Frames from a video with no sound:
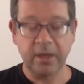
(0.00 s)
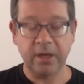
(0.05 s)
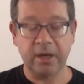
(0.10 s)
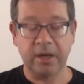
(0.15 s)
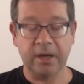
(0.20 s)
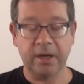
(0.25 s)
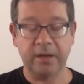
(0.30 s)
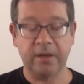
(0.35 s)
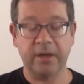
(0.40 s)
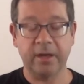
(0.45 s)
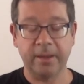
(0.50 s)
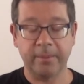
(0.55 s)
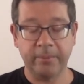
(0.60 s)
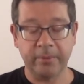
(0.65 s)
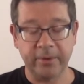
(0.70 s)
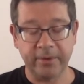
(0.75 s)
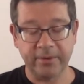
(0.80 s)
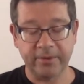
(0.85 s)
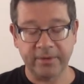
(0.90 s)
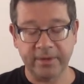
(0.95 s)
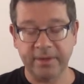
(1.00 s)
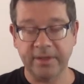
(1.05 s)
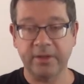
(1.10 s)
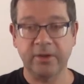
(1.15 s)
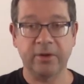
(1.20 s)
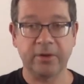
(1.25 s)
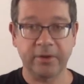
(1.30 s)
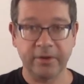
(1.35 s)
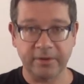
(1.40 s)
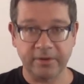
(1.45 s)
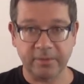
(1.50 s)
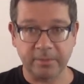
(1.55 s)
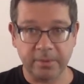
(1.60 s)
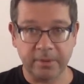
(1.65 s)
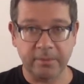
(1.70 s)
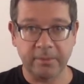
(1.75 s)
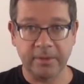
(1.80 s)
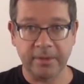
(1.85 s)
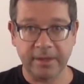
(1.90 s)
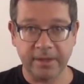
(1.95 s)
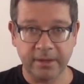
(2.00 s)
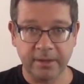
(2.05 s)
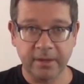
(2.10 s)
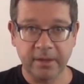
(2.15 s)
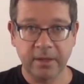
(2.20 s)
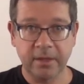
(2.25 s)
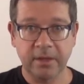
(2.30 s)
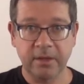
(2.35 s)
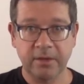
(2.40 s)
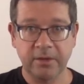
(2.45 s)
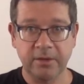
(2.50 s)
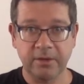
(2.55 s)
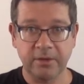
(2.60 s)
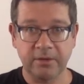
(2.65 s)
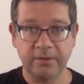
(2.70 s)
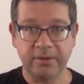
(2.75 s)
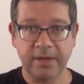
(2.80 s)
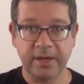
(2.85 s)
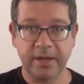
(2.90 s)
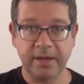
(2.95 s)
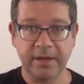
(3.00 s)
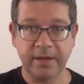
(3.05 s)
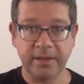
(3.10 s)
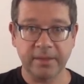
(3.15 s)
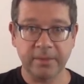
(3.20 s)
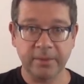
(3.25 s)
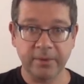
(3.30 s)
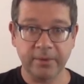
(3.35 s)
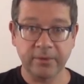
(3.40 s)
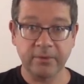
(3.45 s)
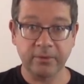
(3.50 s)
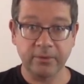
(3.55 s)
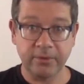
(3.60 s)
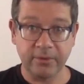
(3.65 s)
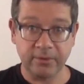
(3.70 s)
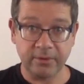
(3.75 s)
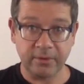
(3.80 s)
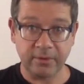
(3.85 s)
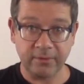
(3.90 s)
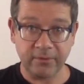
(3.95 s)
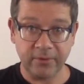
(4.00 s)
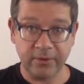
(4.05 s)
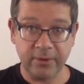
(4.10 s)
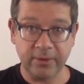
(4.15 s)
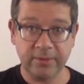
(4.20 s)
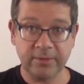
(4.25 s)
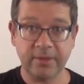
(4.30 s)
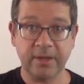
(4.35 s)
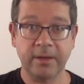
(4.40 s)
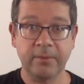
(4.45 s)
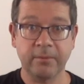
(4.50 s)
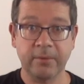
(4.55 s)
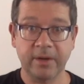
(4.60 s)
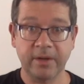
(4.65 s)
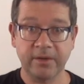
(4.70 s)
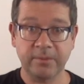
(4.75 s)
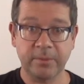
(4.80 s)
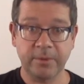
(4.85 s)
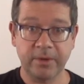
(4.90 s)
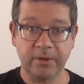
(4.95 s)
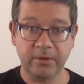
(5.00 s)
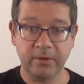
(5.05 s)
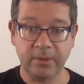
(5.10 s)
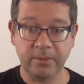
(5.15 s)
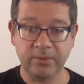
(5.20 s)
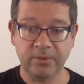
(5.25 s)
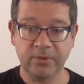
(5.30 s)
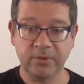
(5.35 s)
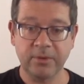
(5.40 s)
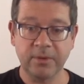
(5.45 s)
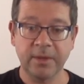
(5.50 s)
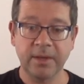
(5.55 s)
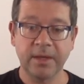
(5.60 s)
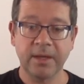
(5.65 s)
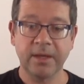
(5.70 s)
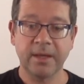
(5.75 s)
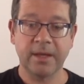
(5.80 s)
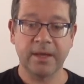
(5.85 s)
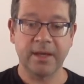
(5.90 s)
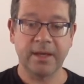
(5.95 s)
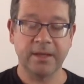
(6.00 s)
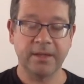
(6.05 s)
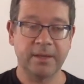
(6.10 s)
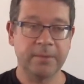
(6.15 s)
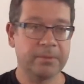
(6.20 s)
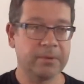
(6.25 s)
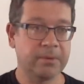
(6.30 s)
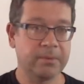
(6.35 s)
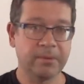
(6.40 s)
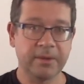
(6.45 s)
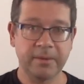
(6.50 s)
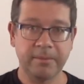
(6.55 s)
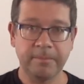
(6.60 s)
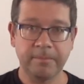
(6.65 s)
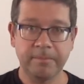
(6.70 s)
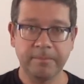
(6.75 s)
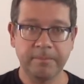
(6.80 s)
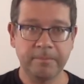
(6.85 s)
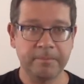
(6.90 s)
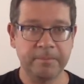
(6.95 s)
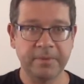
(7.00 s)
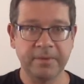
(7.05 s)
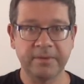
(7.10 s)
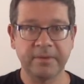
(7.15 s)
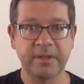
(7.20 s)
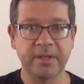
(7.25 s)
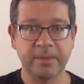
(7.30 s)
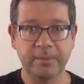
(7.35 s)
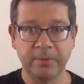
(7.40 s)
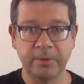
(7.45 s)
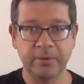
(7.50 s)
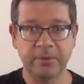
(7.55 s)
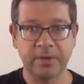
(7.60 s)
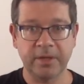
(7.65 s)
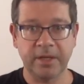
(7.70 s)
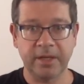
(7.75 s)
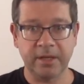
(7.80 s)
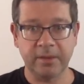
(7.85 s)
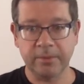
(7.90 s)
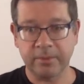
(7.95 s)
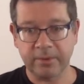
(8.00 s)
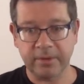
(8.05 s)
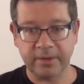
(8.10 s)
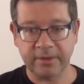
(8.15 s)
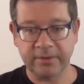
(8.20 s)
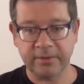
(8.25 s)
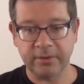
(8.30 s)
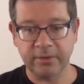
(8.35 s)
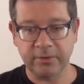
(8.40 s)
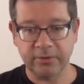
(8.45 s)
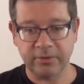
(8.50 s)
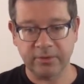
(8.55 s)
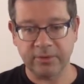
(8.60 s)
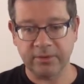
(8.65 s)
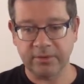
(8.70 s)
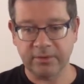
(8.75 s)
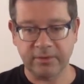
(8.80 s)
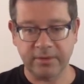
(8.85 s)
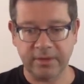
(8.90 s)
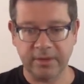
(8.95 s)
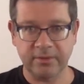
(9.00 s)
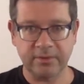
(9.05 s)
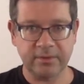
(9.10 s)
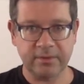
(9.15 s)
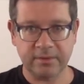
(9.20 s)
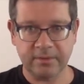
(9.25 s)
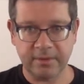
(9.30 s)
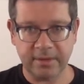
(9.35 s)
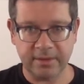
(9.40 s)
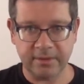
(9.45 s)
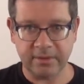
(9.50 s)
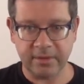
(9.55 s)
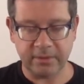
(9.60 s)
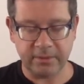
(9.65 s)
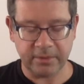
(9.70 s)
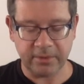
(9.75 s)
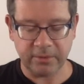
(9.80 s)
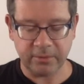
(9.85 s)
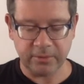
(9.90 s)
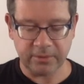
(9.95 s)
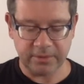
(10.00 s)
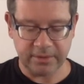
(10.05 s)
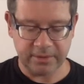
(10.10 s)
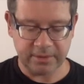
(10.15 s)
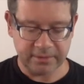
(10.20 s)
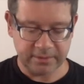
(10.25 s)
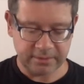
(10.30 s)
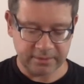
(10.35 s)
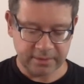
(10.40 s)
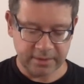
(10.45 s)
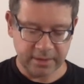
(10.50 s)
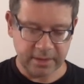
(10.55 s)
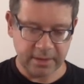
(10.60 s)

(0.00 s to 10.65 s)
I personally think Oculus are probably, you know, targeting the personal users first, getting widespread adoption, and they're probably busily building enterprise solutions as I record this.